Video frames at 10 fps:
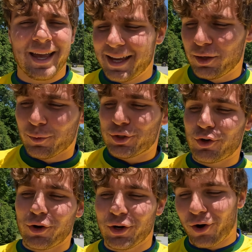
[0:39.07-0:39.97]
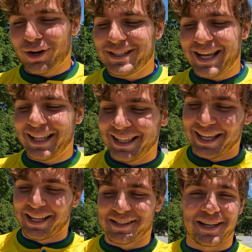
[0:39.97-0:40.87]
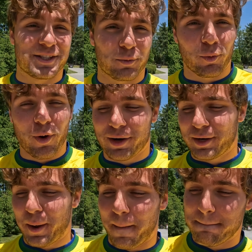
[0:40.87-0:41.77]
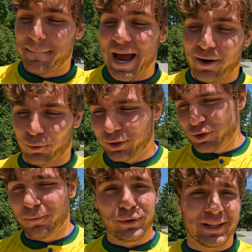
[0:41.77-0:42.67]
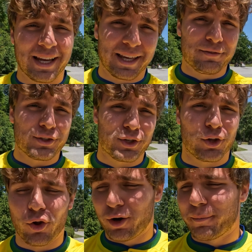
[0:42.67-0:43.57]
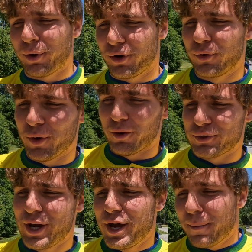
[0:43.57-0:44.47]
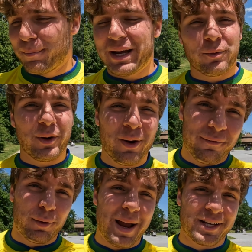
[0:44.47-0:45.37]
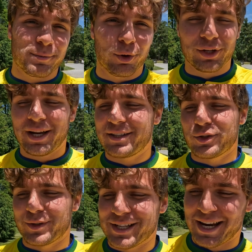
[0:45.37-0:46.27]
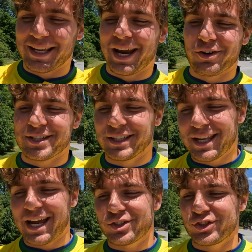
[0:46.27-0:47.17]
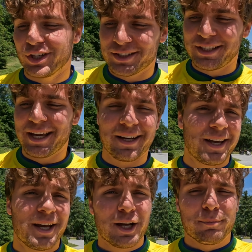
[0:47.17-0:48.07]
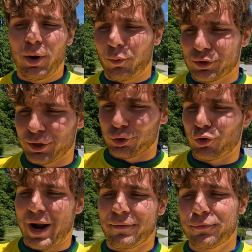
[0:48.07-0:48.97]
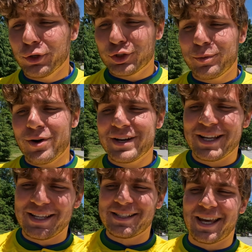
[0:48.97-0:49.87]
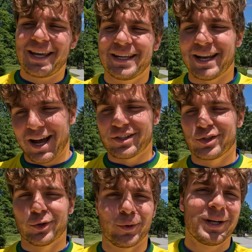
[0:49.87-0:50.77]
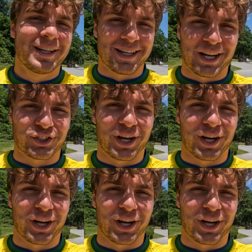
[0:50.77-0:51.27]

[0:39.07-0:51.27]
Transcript: and we're starting our daily incense and we're walking backwards. Hopefully that gives us a Galarian bird, who knows. But we don't have our Master Ball yet, so it's not a guaranteed catch just yet, but we'll still try. First spawn is a Natu, not